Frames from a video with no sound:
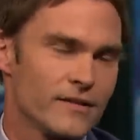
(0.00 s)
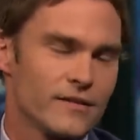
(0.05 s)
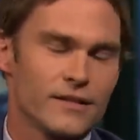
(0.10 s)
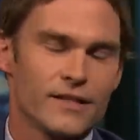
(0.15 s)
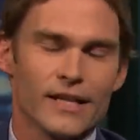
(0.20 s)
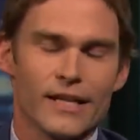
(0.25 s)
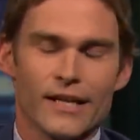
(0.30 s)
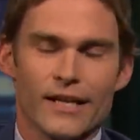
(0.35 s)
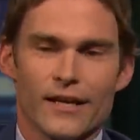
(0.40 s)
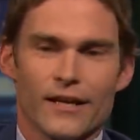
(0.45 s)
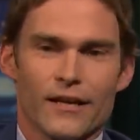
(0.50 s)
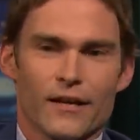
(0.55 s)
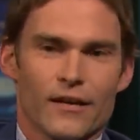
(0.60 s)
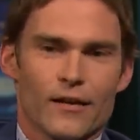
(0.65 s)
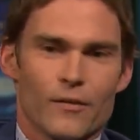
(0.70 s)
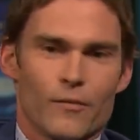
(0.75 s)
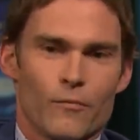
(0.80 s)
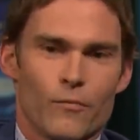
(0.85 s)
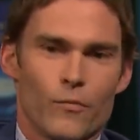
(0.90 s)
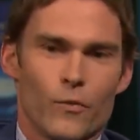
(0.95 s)
And
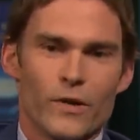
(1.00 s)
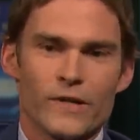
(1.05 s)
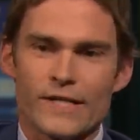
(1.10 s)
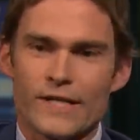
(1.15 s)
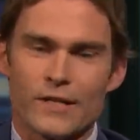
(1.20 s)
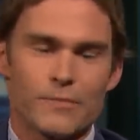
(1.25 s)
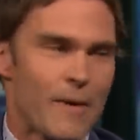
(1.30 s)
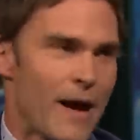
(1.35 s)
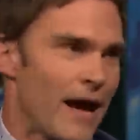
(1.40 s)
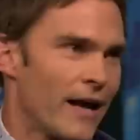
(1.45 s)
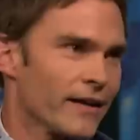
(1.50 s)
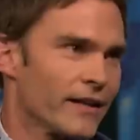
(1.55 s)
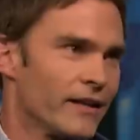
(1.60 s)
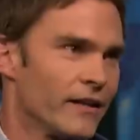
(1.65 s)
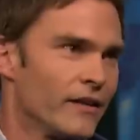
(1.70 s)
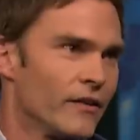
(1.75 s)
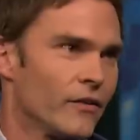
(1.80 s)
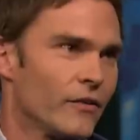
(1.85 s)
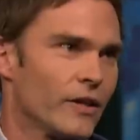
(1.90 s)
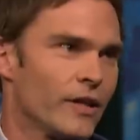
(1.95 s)
once he's back,
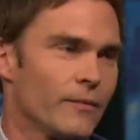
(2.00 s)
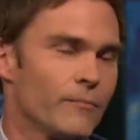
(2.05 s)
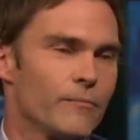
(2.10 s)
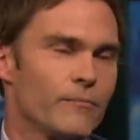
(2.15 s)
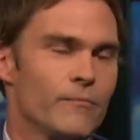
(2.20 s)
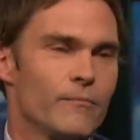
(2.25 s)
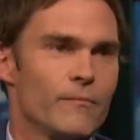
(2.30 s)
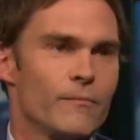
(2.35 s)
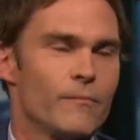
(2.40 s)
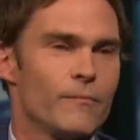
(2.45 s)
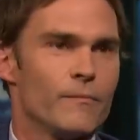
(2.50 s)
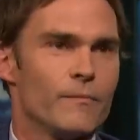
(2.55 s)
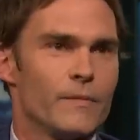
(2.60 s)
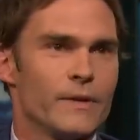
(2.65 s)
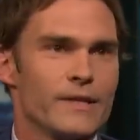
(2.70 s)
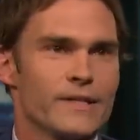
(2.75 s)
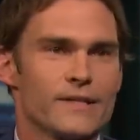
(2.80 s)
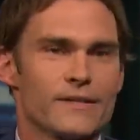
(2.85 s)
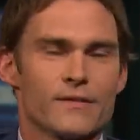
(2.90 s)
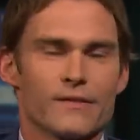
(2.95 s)
you know, he
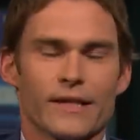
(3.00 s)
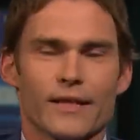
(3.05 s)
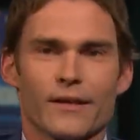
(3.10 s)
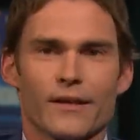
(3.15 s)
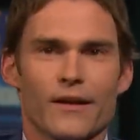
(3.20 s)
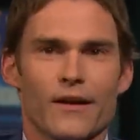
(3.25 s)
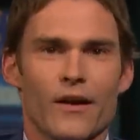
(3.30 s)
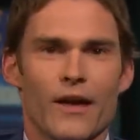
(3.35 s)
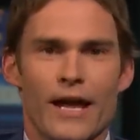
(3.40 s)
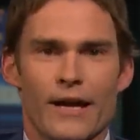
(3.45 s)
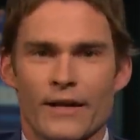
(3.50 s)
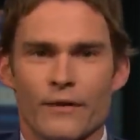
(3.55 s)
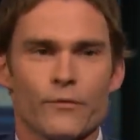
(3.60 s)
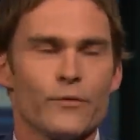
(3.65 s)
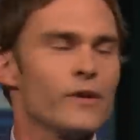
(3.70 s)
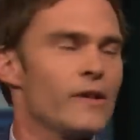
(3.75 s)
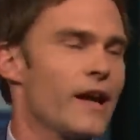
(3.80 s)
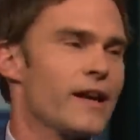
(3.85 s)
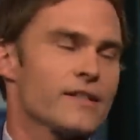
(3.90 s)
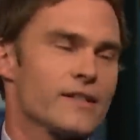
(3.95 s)
he's like uh, he
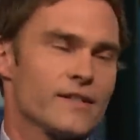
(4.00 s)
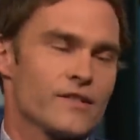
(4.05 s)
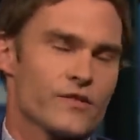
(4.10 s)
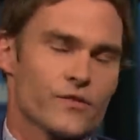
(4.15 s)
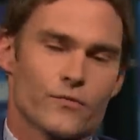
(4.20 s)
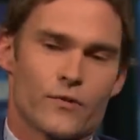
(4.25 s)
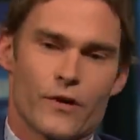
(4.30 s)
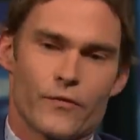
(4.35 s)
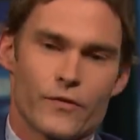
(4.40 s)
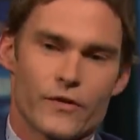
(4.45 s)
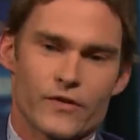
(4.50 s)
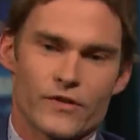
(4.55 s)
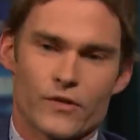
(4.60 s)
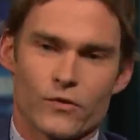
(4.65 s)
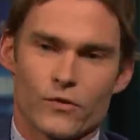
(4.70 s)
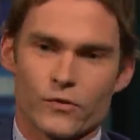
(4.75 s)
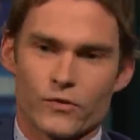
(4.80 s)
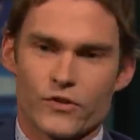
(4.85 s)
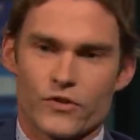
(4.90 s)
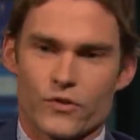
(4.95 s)
realizes throughout this
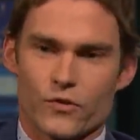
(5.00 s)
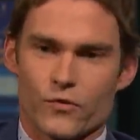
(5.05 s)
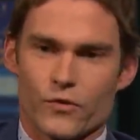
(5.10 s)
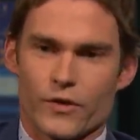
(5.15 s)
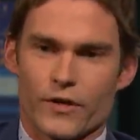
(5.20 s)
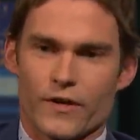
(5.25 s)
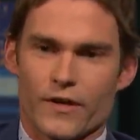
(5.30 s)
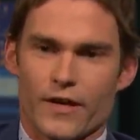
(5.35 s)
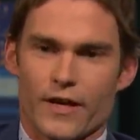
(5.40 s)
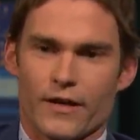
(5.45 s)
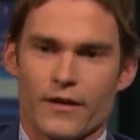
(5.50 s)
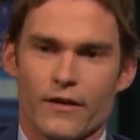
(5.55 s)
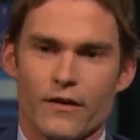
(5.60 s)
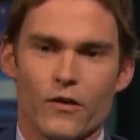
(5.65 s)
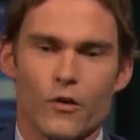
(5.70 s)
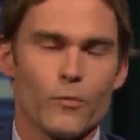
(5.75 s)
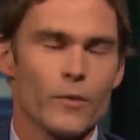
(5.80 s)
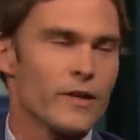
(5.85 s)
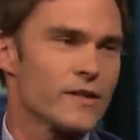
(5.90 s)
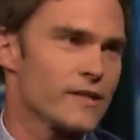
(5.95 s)
whole story that
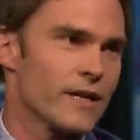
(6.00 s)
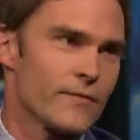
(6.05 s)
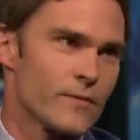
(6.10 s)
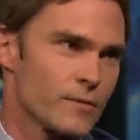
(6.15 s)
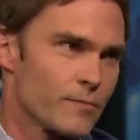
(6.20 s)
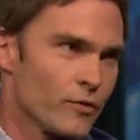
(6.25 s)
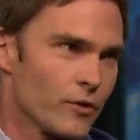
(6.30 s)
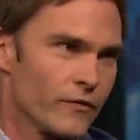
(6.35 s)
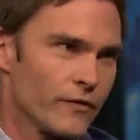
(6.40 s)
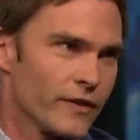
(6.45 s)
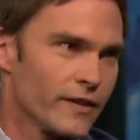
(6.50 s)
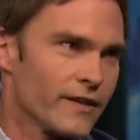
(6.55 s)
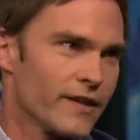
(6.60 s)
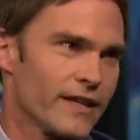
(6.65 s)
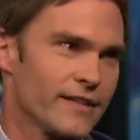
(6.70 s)
nobody's life is perfect.